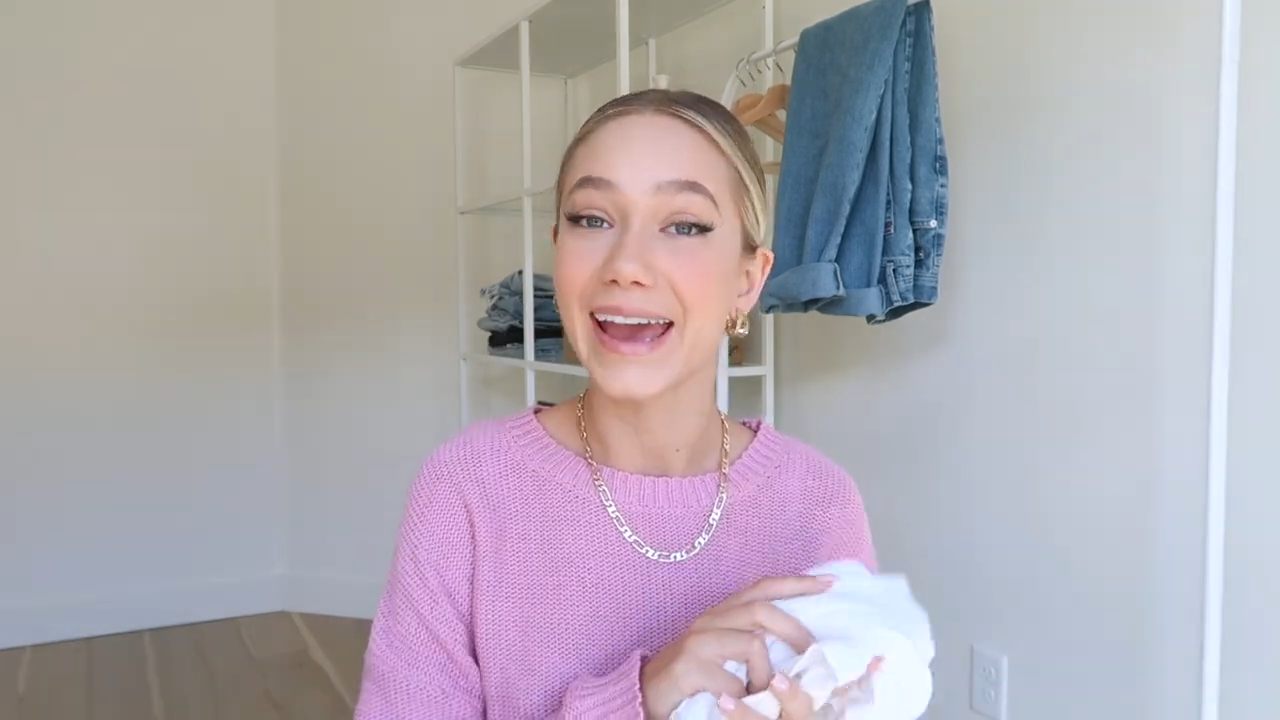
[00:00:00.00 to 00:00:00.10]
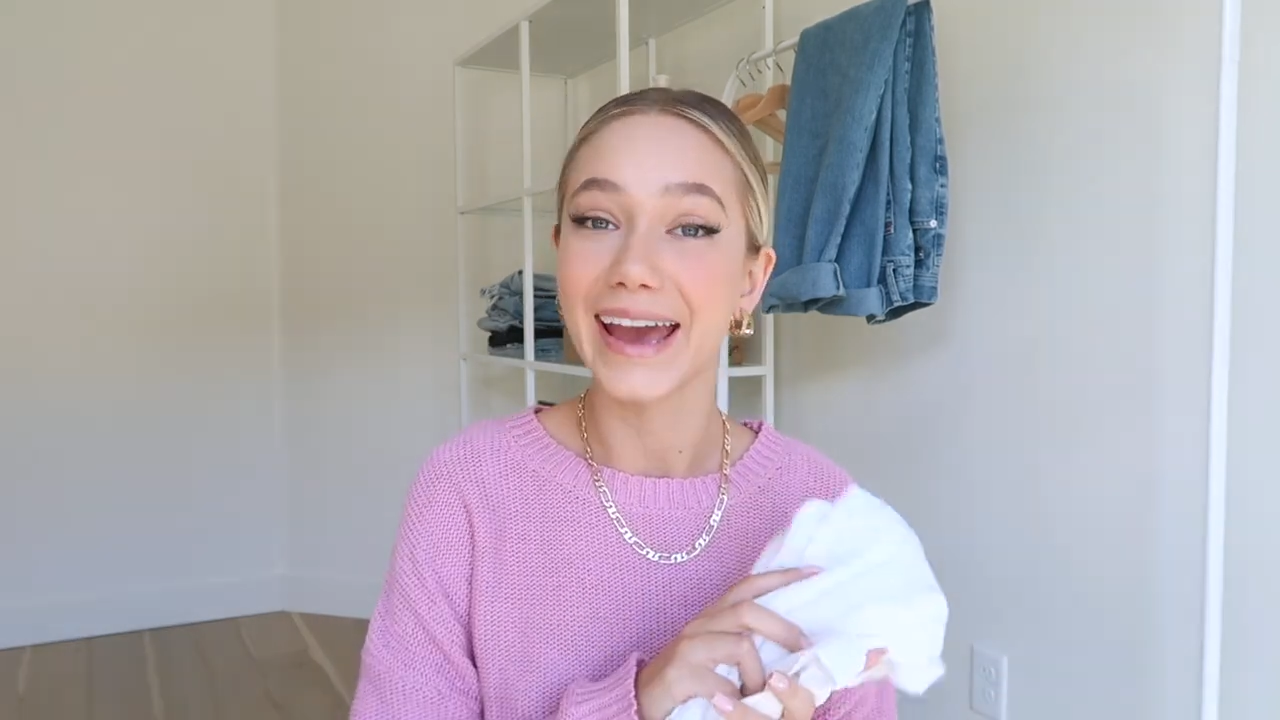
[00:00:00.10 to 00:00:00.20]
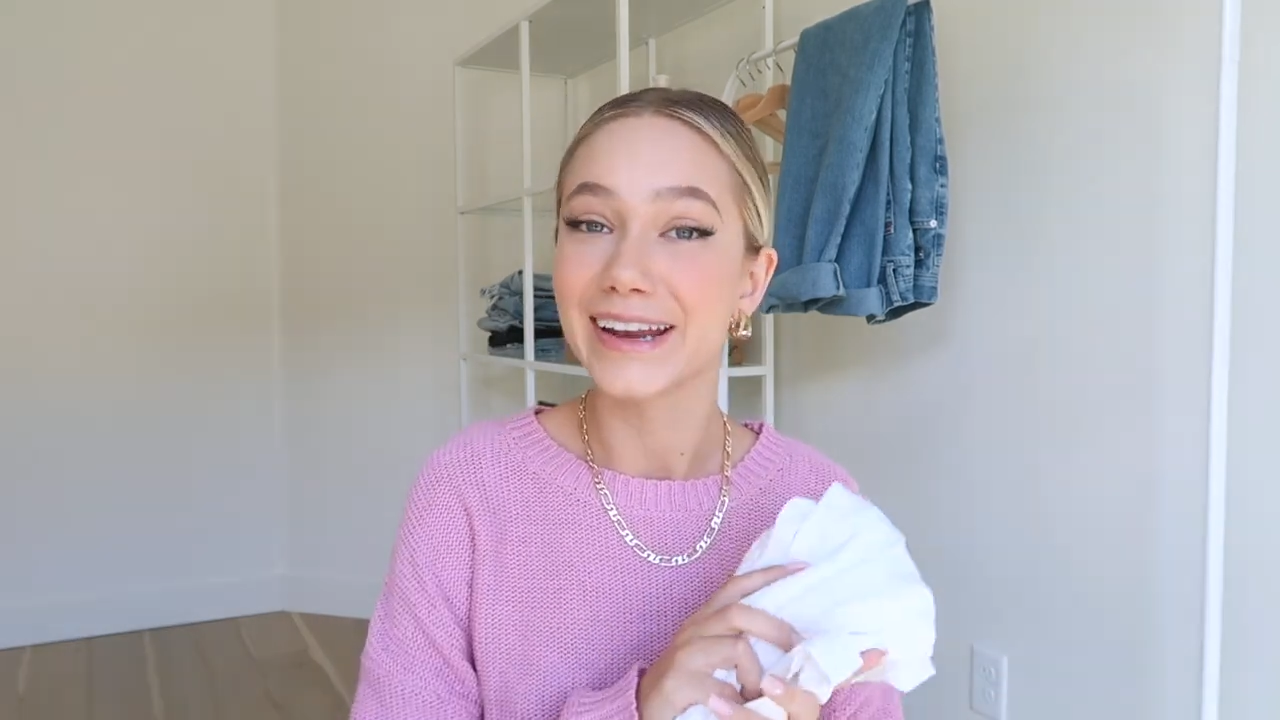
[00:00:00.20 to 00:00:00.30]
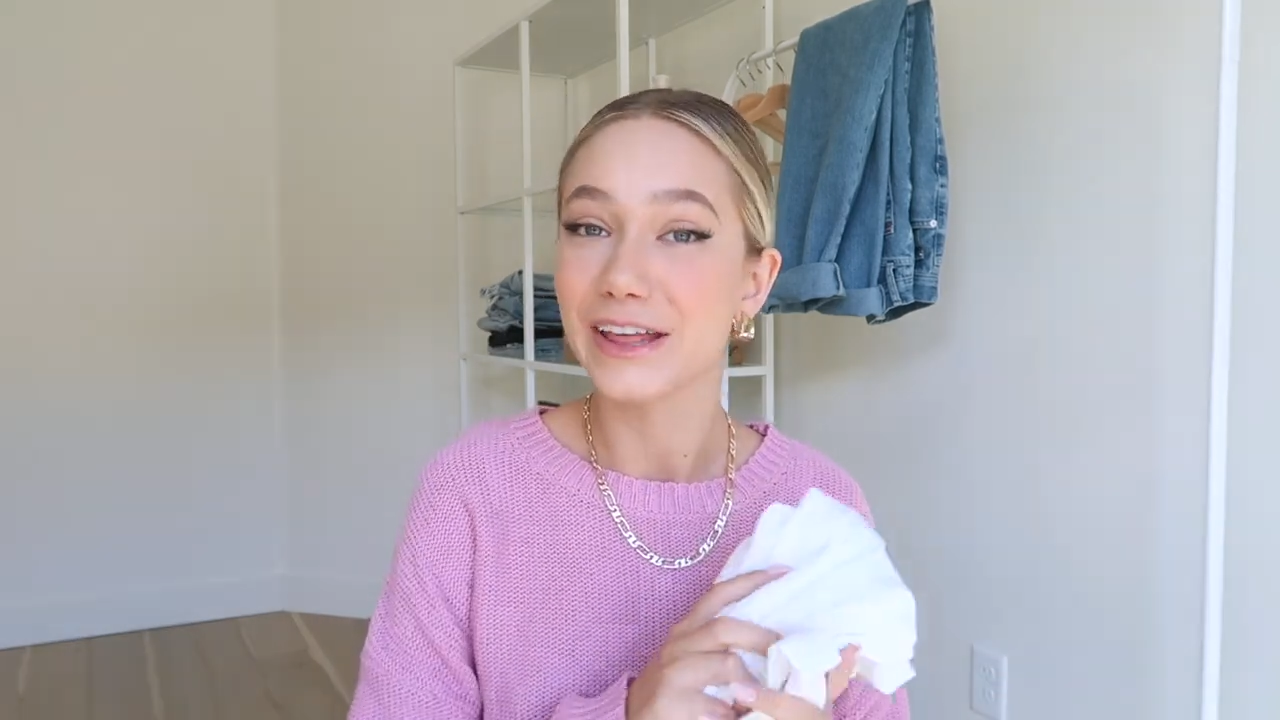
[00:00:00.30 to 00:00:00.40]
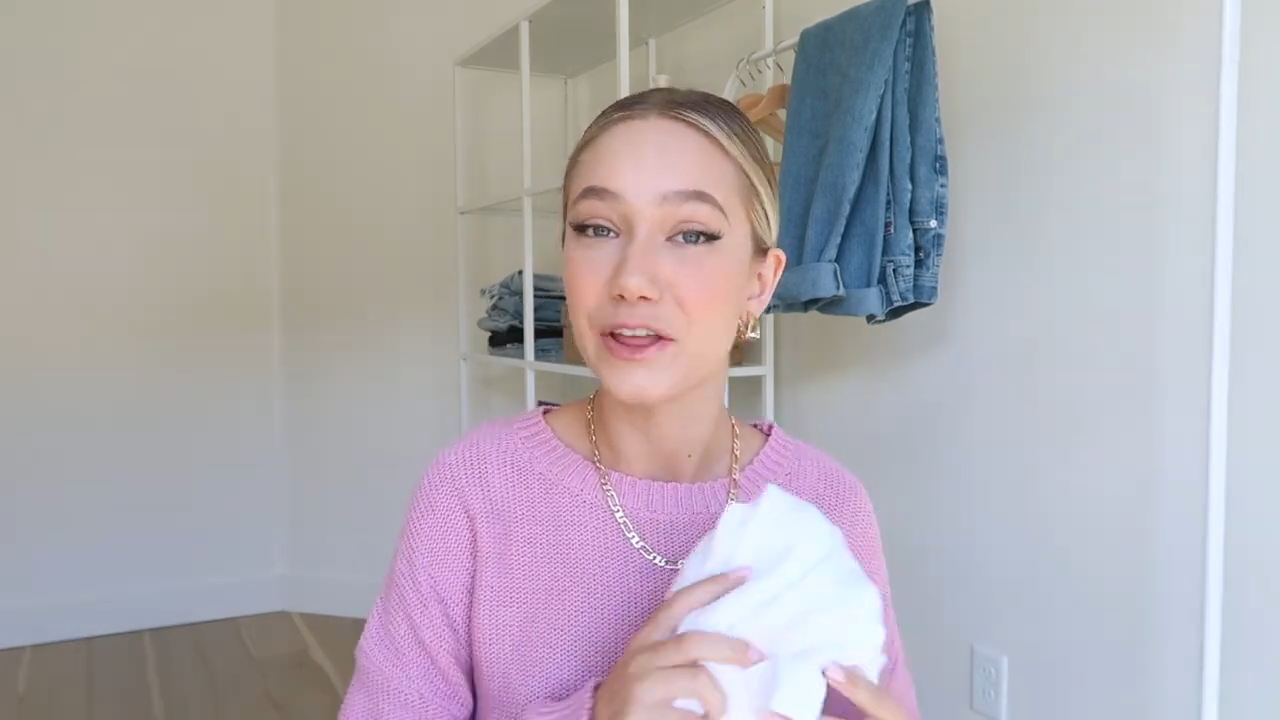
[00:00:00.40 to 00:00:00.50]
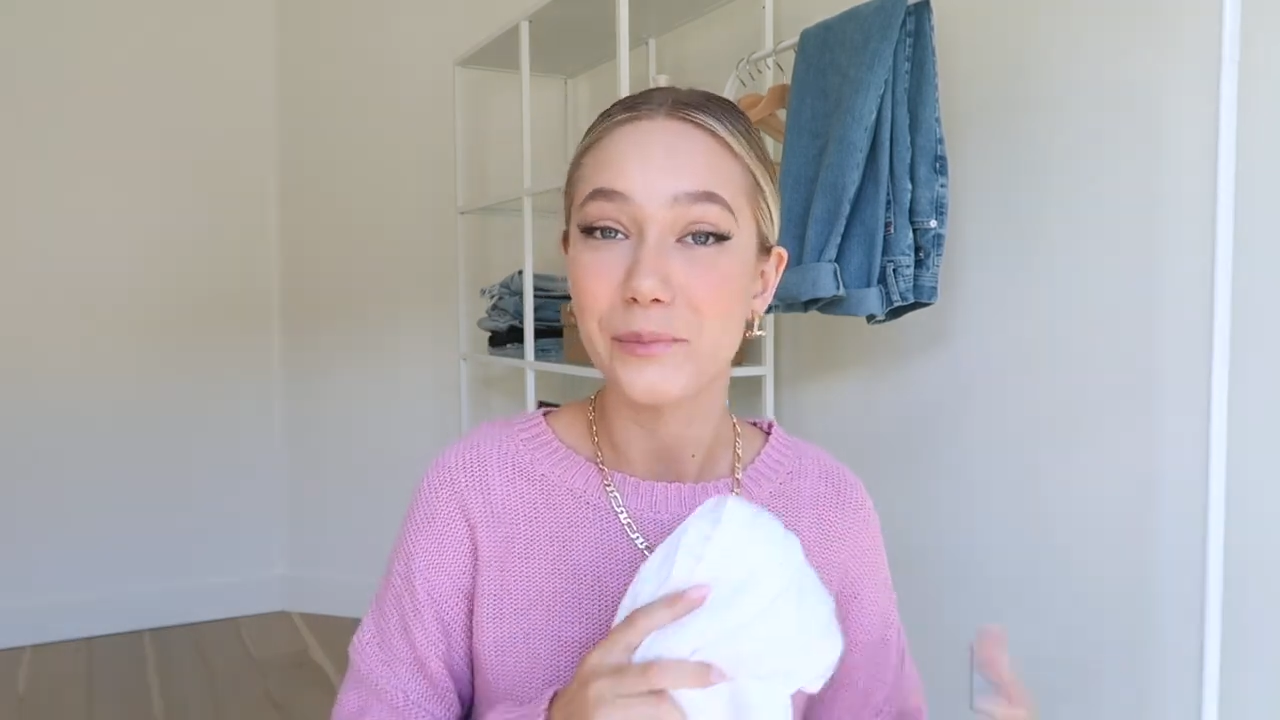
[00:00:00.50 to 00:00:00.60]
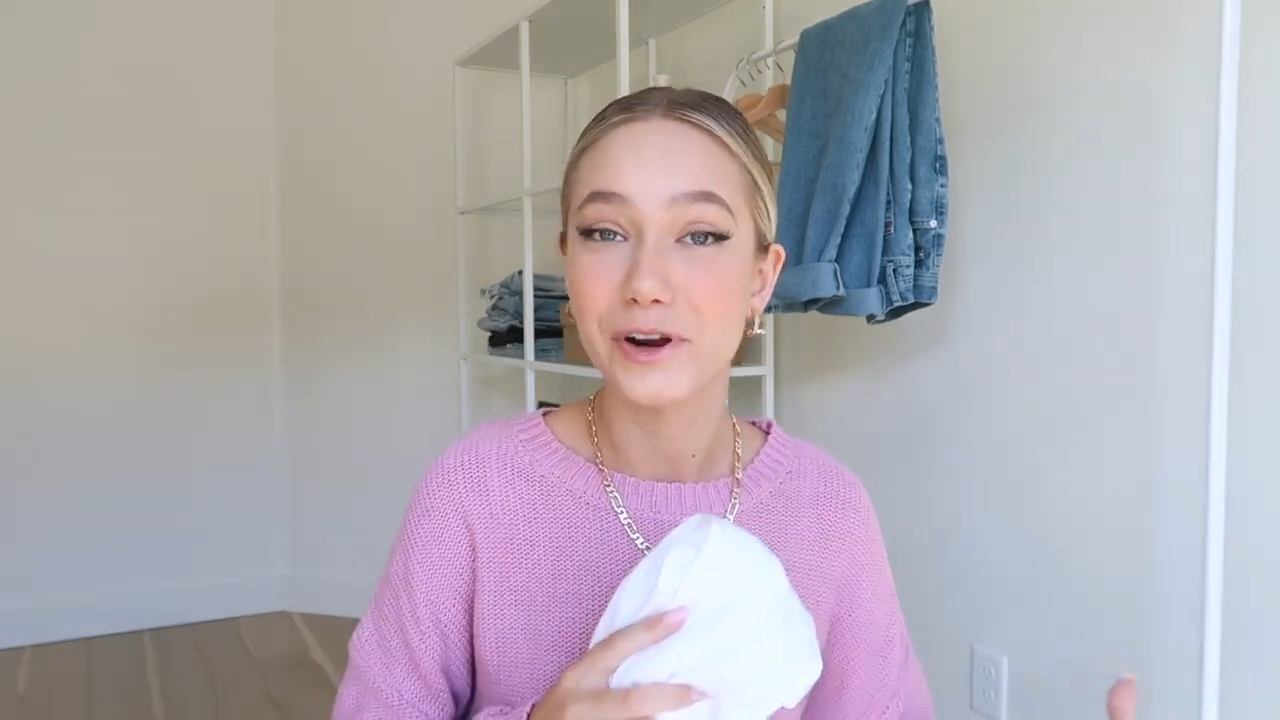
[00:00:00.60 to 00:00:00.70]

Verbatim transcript: and they're